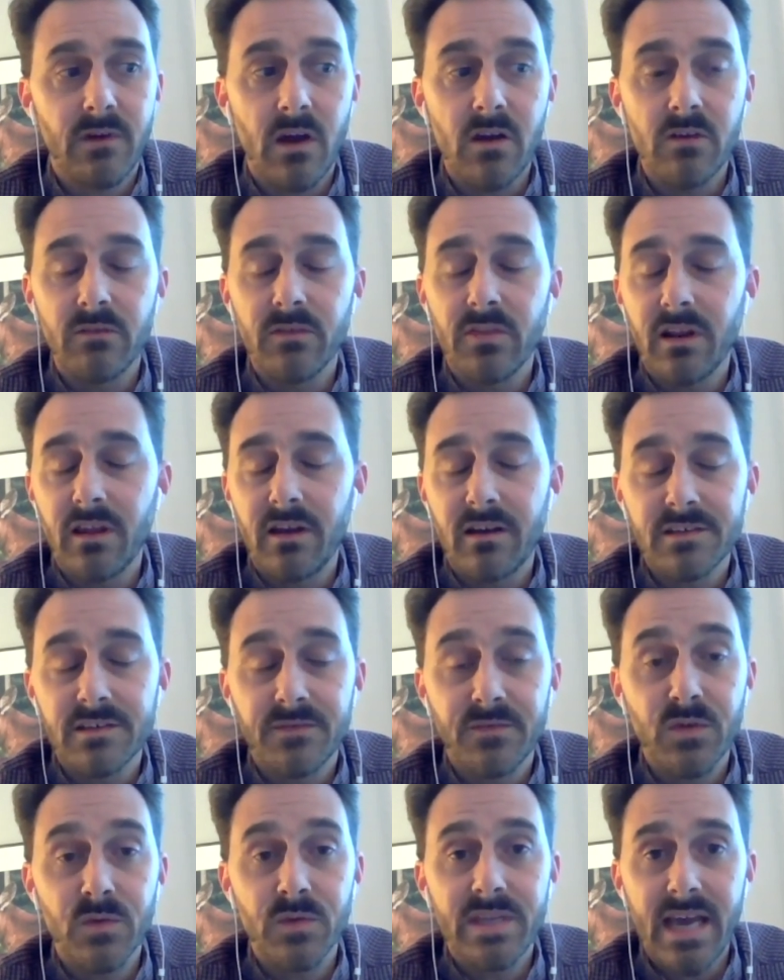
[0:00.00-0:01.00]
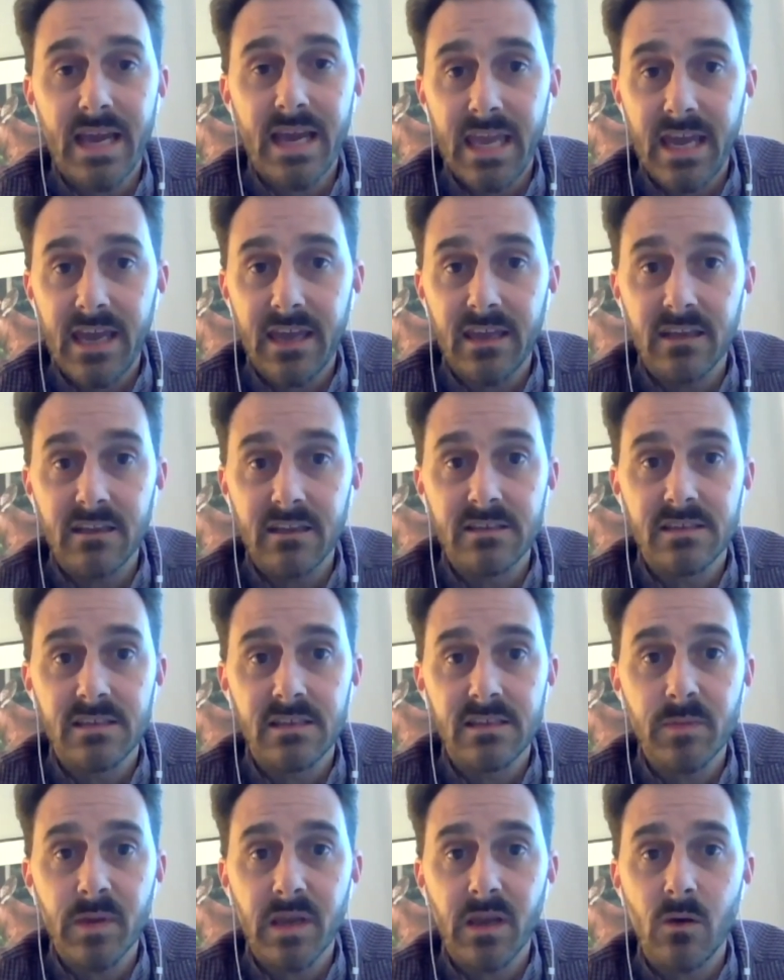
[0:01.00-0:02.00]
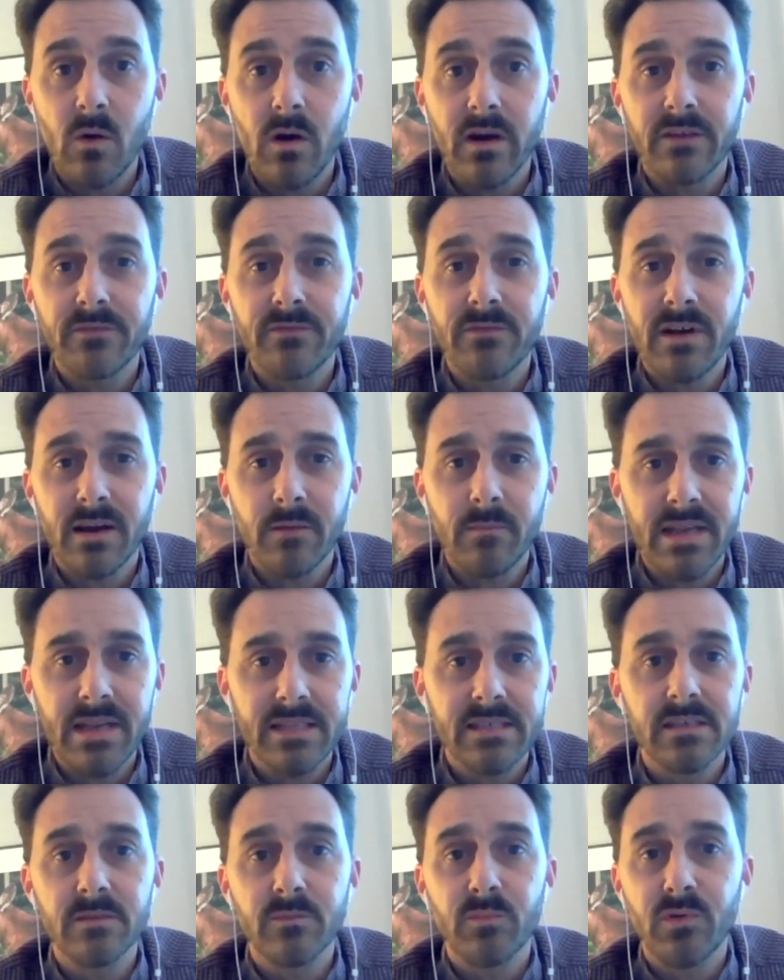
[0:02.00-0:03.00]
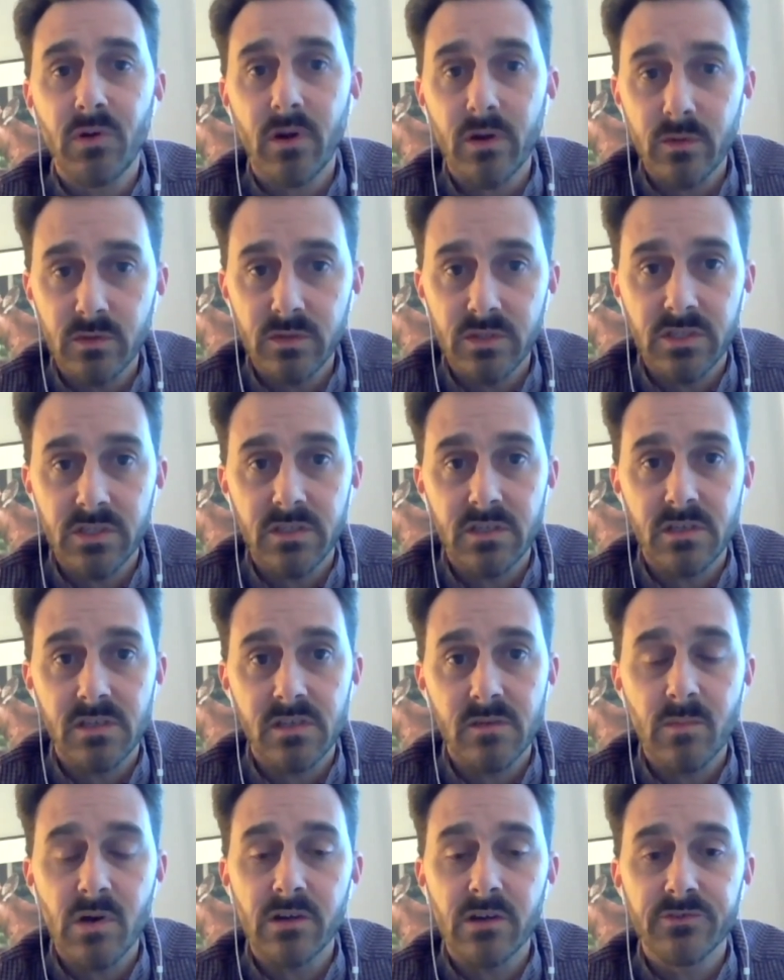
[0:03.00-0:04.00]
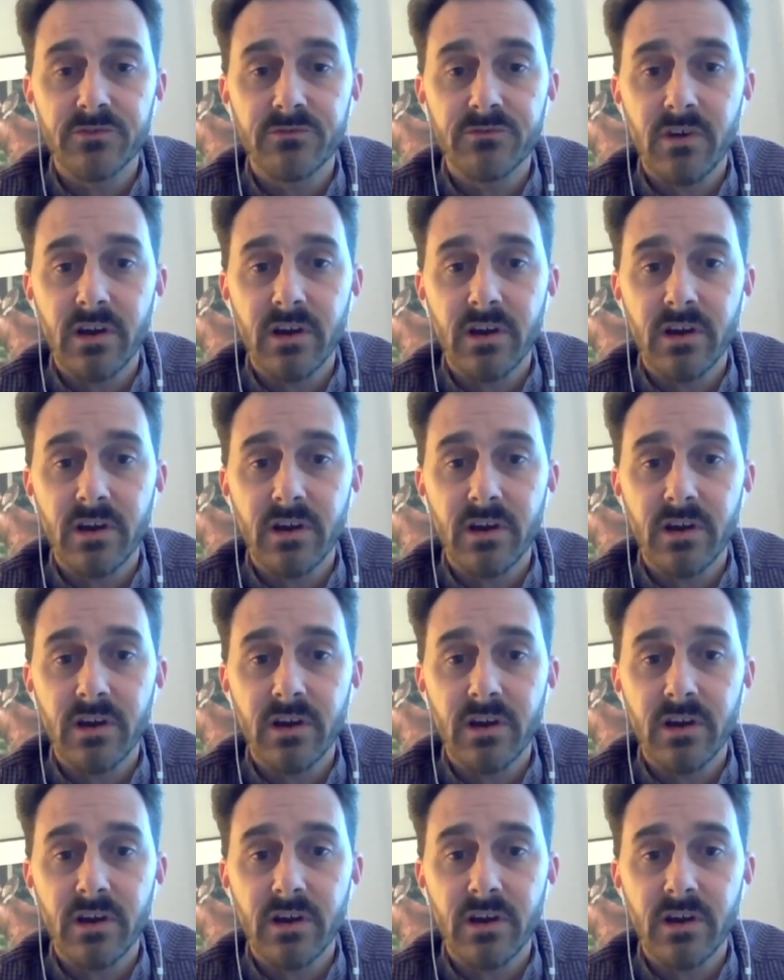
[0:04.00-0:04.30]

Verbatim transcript: over the last few decades, there's been quite a fragmented approach to Sumatran